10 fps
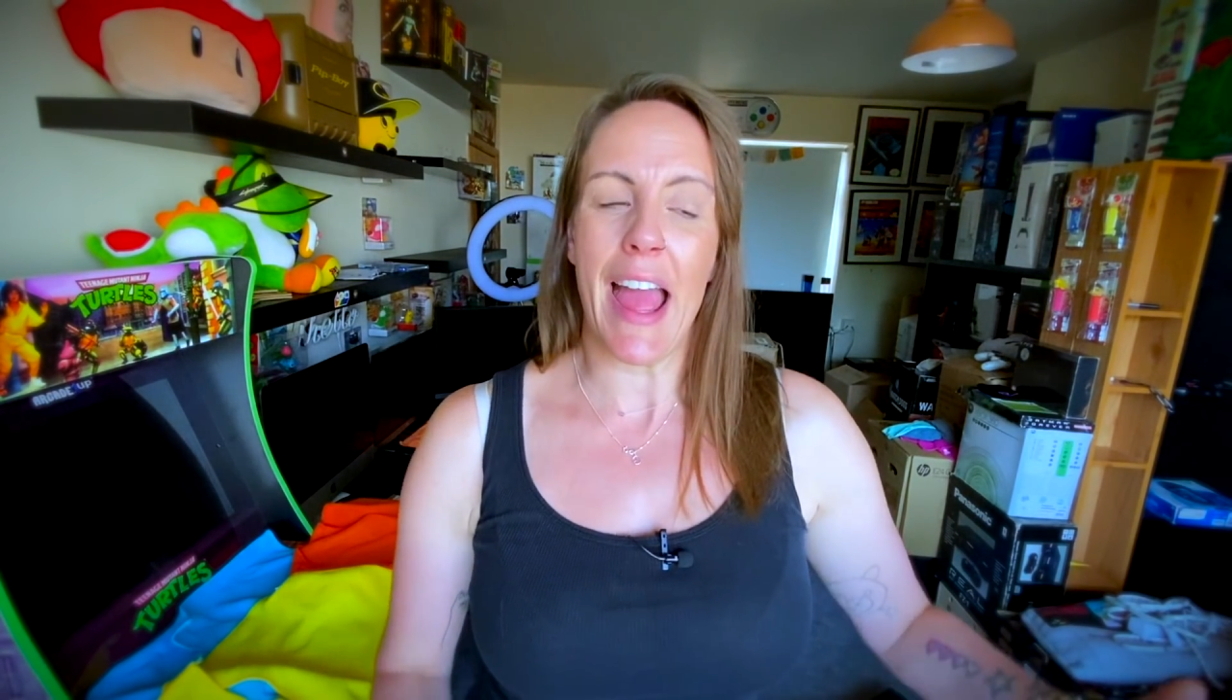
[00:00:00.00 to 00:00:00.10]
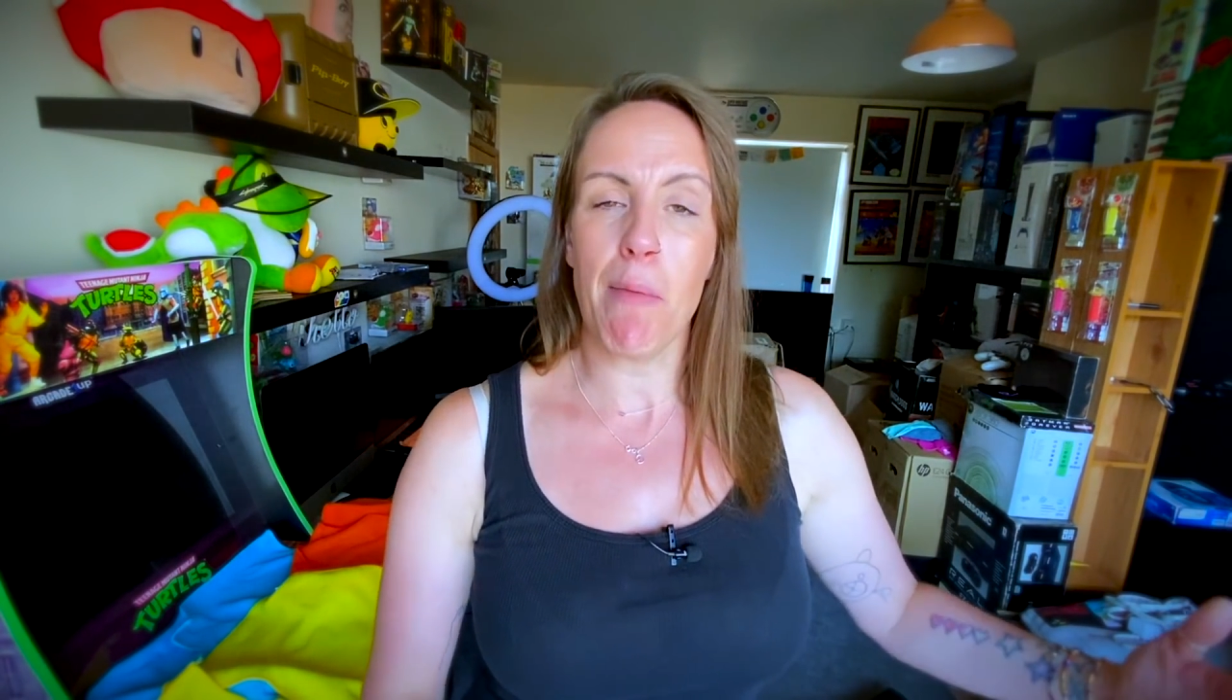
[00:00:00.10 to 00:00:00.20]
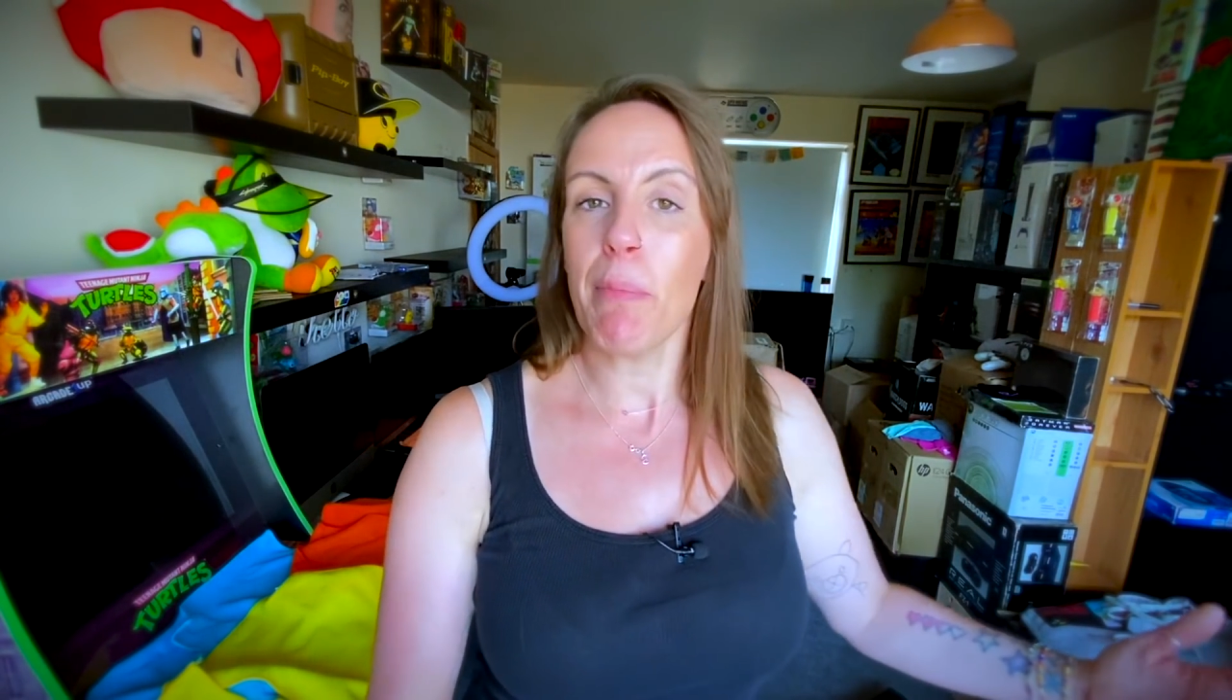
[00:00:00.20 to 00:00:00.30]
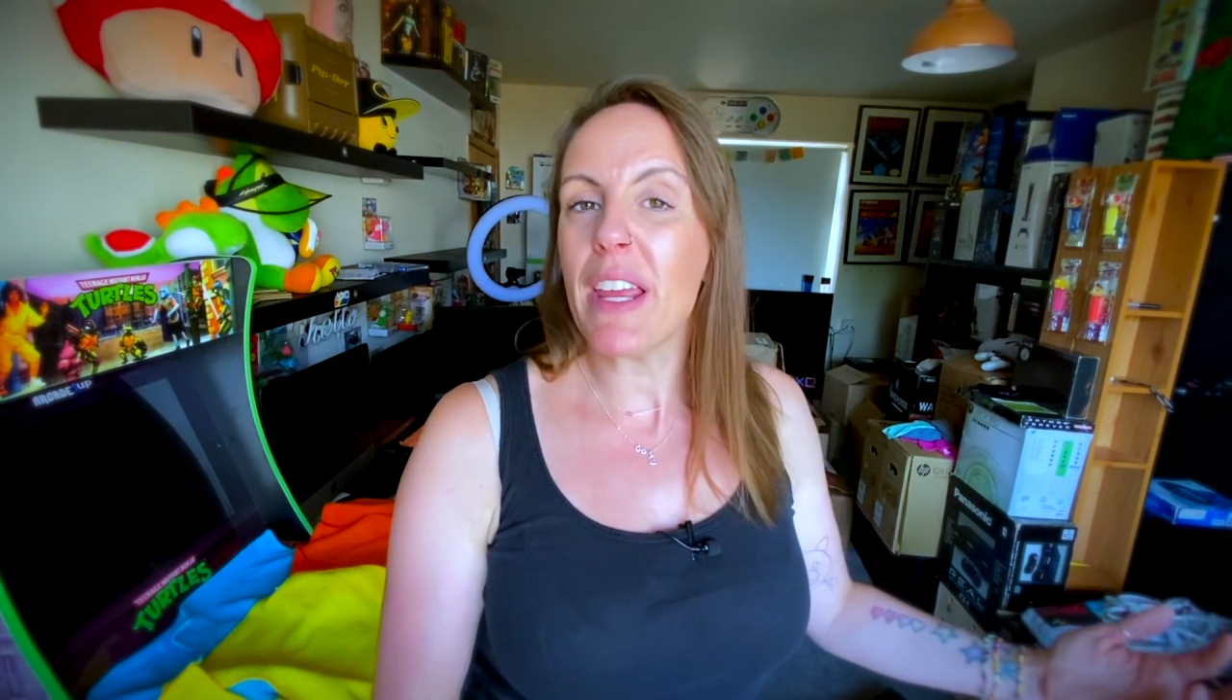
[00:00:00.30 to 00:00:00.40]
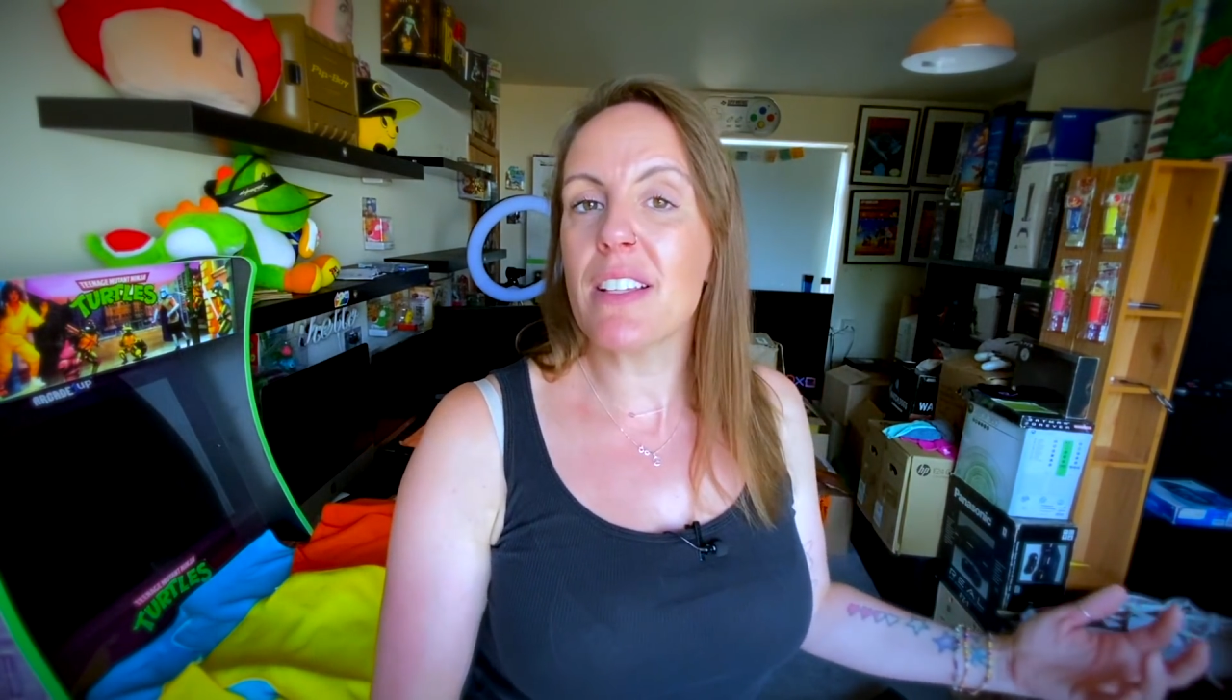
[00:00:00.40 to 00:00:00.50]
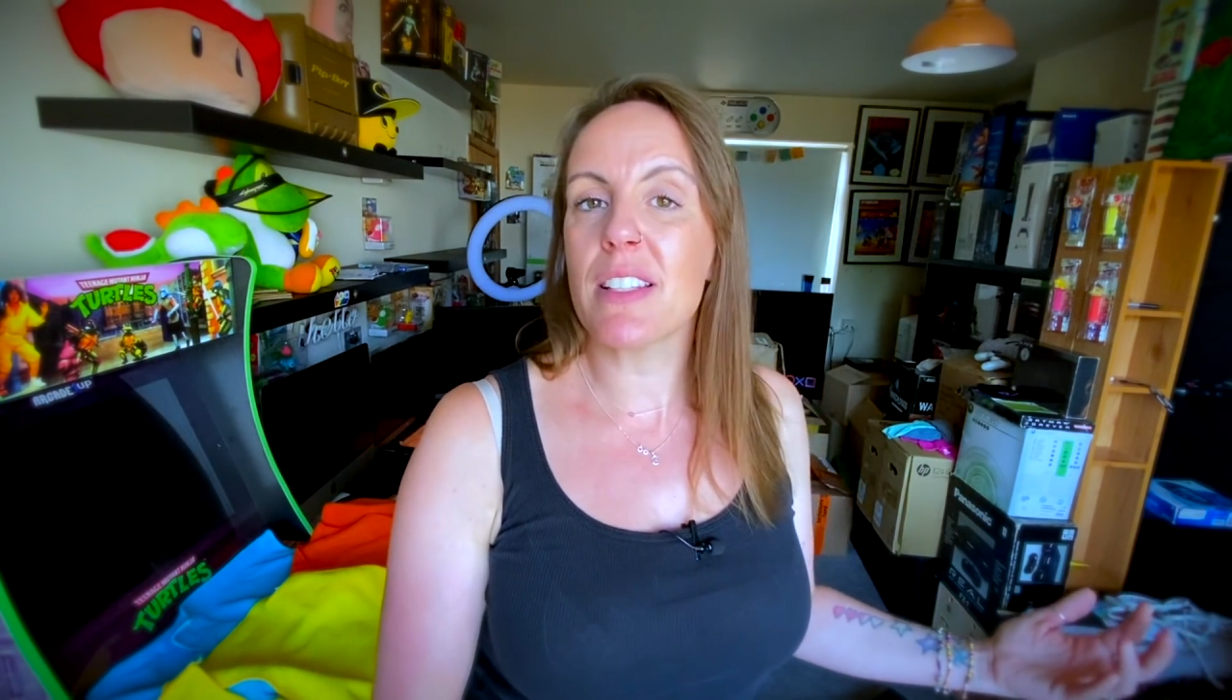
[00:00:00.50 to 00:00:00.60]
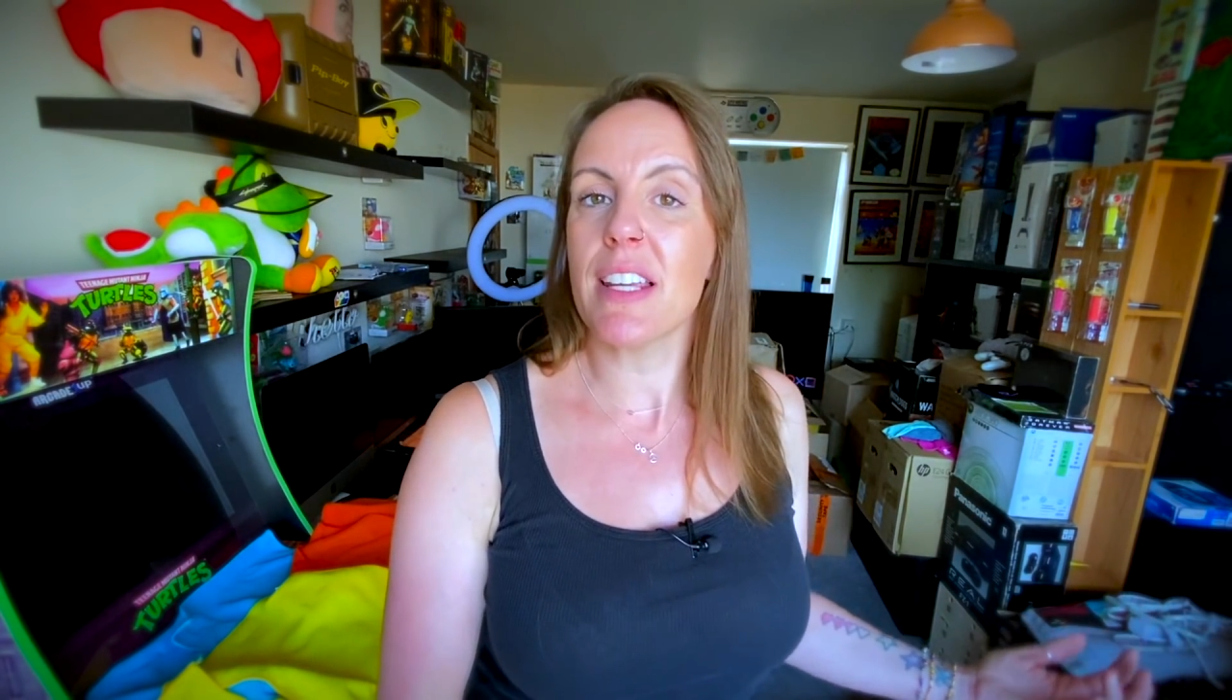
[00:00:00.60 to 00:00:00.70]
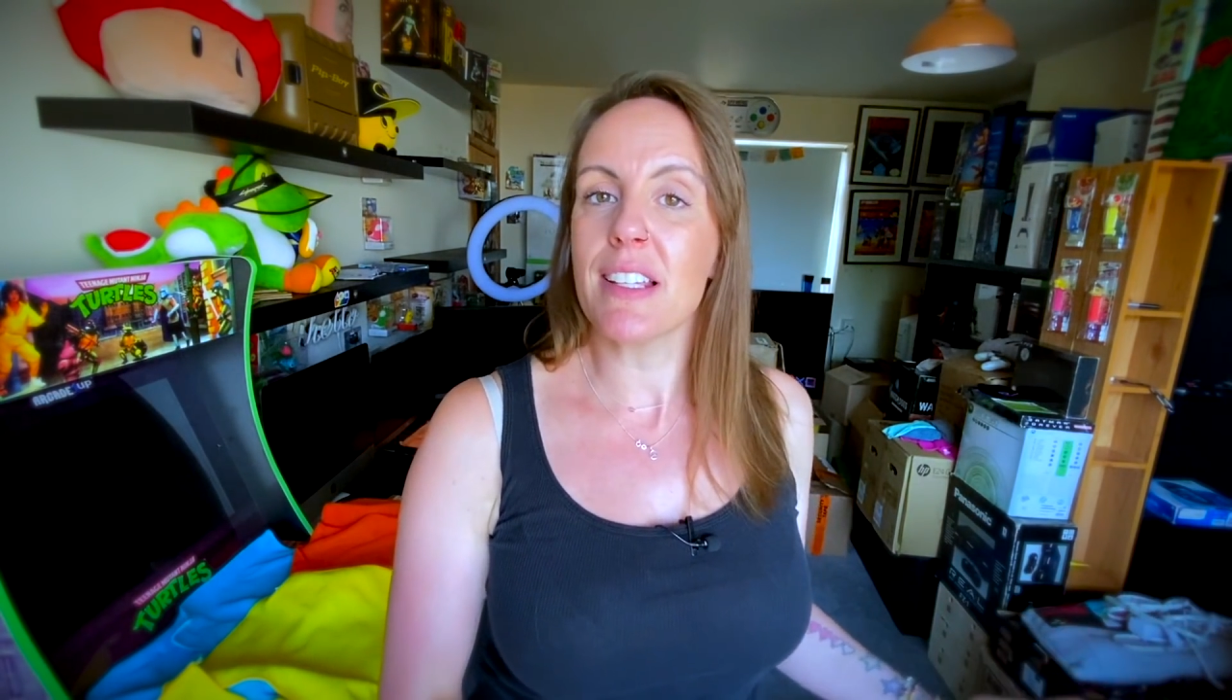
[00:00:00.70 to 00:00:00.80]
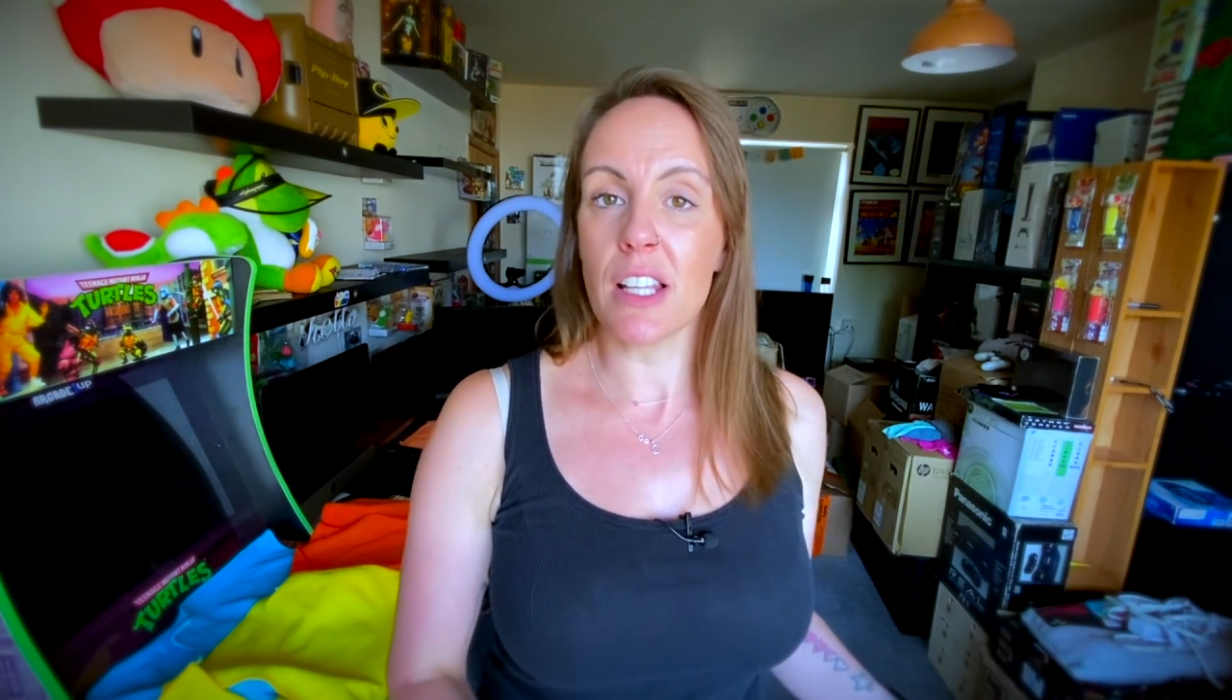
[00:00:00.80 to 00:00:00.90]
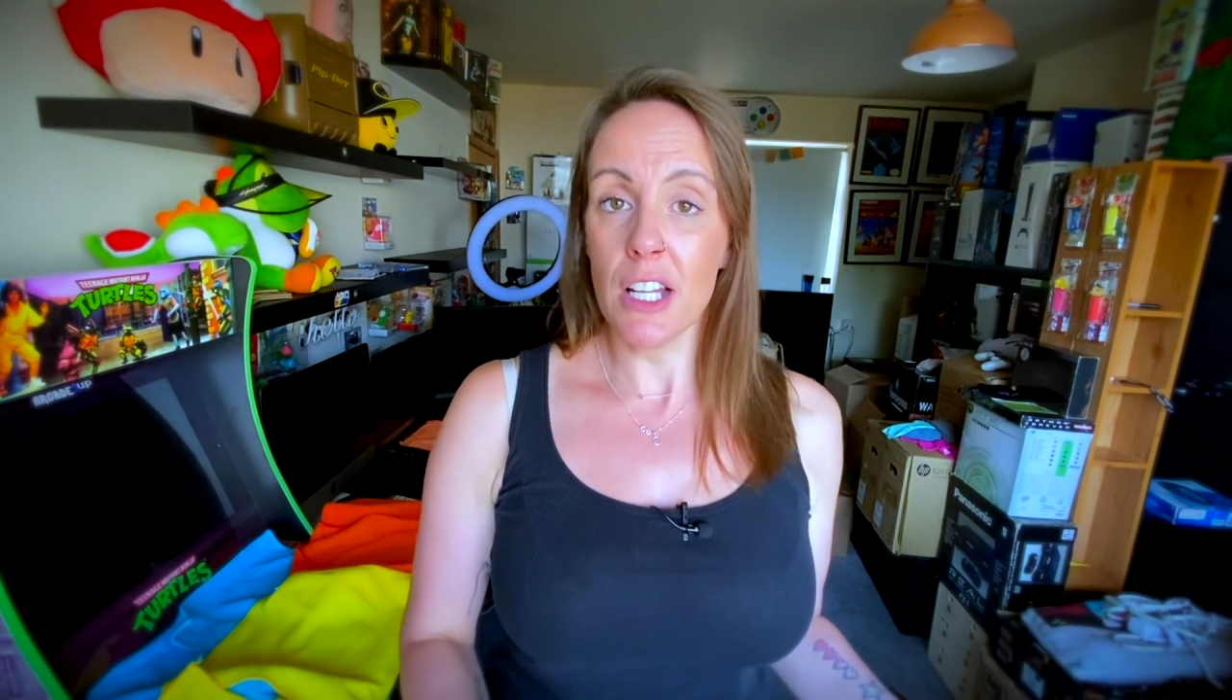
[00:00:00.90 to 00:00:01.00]

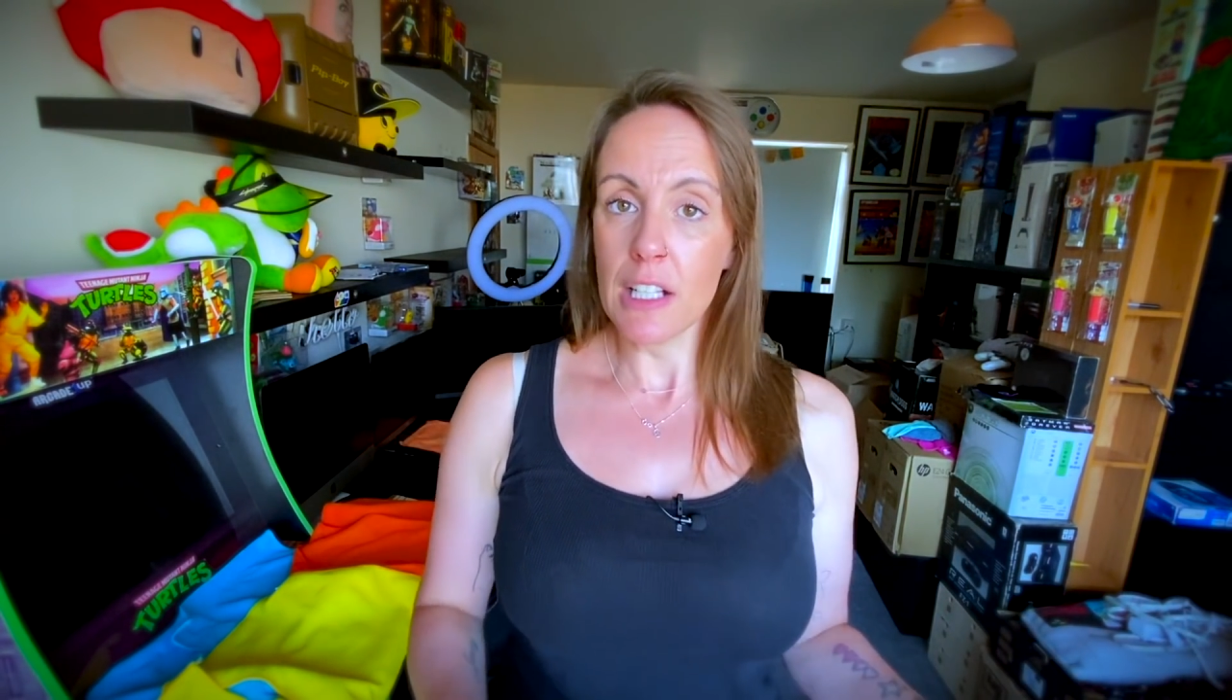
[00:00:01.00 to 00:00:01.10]
NPCs